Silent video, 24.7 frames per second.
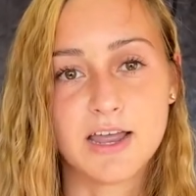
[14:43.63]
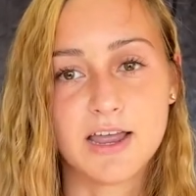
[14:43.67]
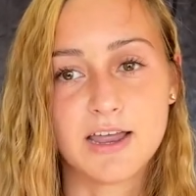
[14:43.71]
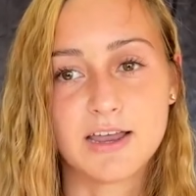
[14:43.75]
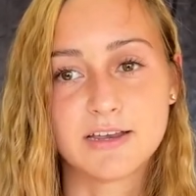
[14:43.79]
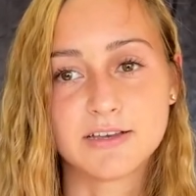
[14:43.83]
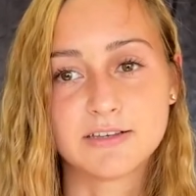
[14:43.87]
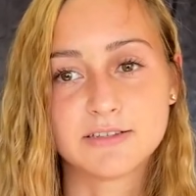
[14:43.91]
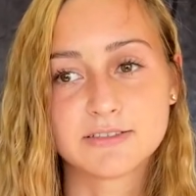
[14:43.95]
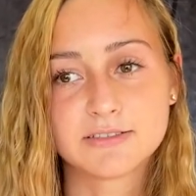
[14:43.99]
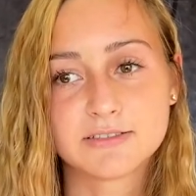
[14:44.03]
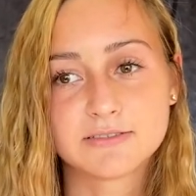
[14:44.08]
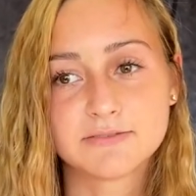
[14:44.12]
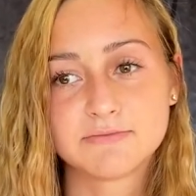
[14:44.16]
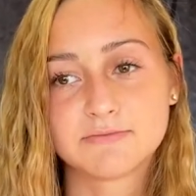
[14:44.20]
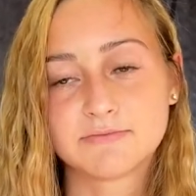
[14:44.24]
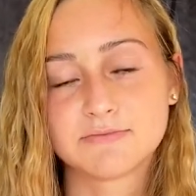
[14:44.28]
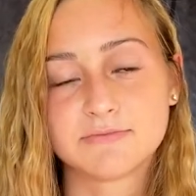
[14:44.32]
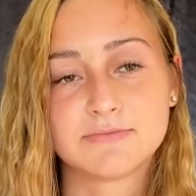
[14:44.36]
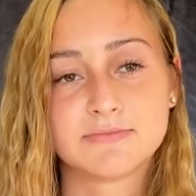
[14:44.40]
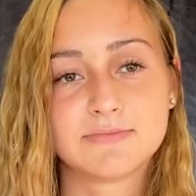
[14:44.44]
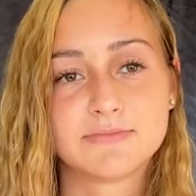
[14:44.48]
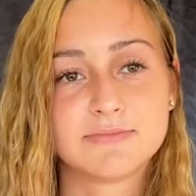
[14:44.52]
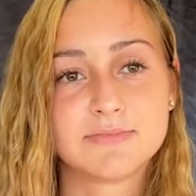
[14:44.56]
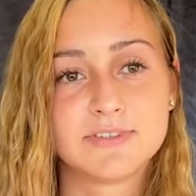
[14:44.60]
And,
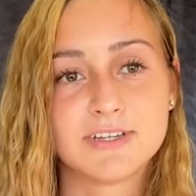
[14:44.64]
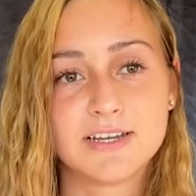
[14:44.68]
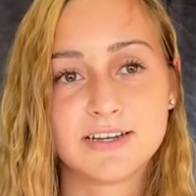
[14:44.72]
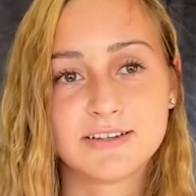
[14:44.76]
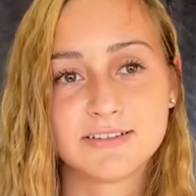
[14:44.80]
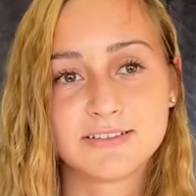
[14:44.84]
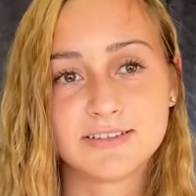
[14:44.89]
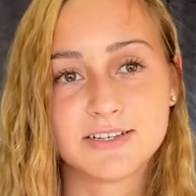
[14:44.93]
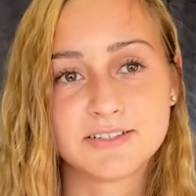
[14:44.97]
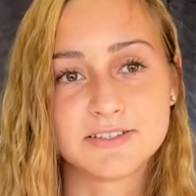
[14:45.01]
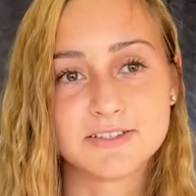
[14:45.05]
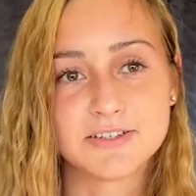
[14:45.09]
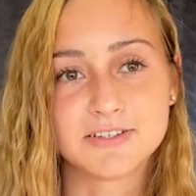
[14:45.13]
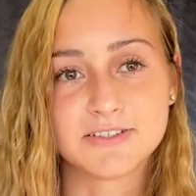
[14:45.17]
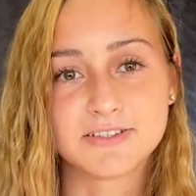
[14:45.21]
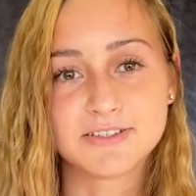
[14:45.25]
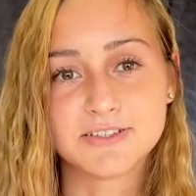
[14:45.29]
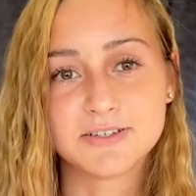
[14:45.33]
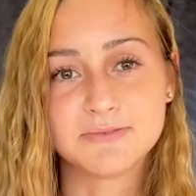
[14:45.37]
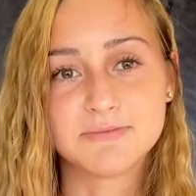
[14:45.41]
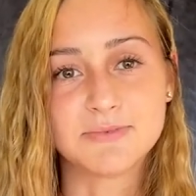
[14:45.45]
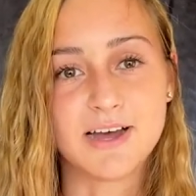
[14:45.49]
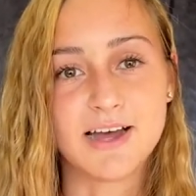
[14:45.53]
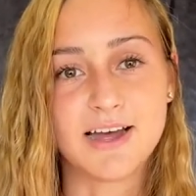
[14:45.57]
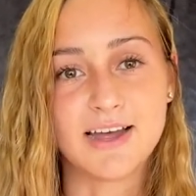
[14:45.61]
yeah, that's all.
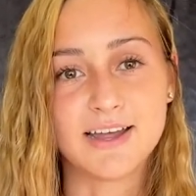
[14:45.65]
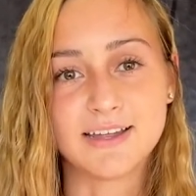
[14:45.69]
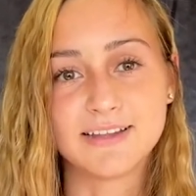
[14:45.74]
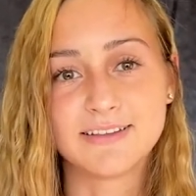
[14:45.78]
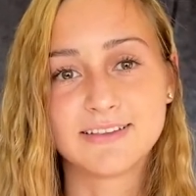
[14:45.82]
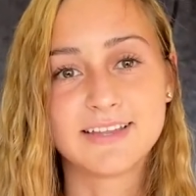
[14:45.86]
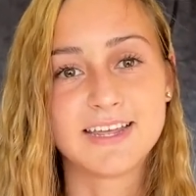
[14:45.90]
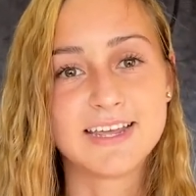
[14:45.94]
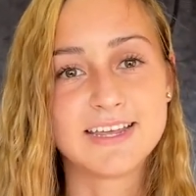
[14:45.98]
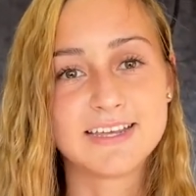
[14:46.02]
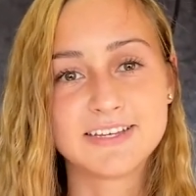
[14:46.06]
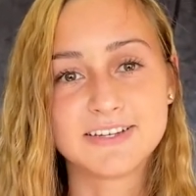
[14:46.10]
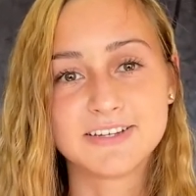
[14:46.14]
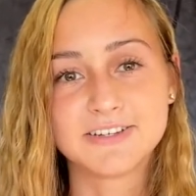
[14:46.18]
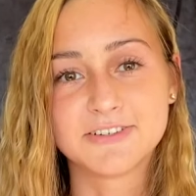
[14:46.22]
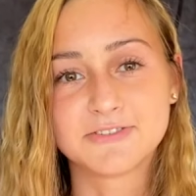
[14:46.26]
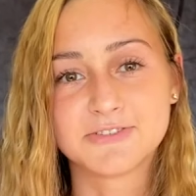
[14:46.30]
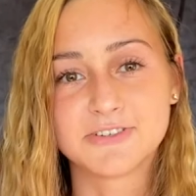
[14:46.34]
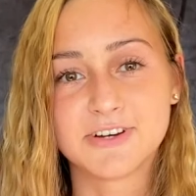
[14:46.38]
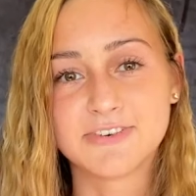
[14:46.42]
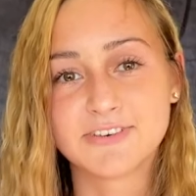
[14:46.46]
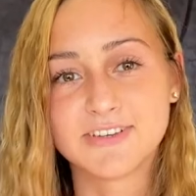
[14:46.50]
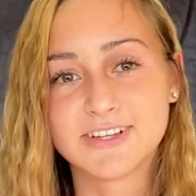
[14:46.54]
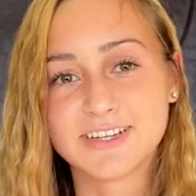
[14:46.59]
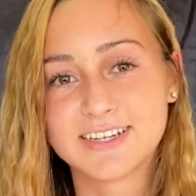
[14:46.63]
Goodbye. Thank you for
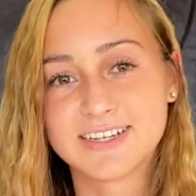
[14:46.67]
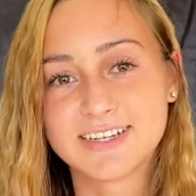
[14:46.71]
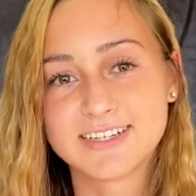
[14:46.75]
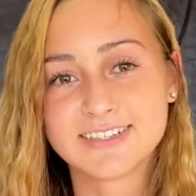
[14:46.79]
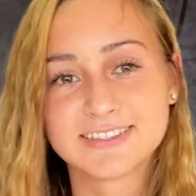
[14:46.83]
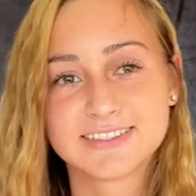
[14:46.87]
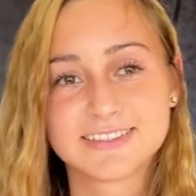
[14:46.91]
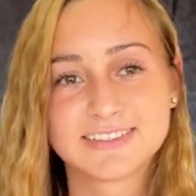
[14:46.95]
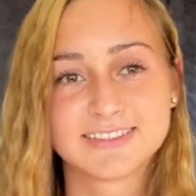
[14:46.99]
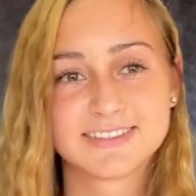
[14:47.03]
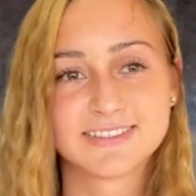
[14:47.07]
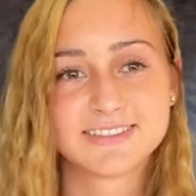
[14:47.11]
everything.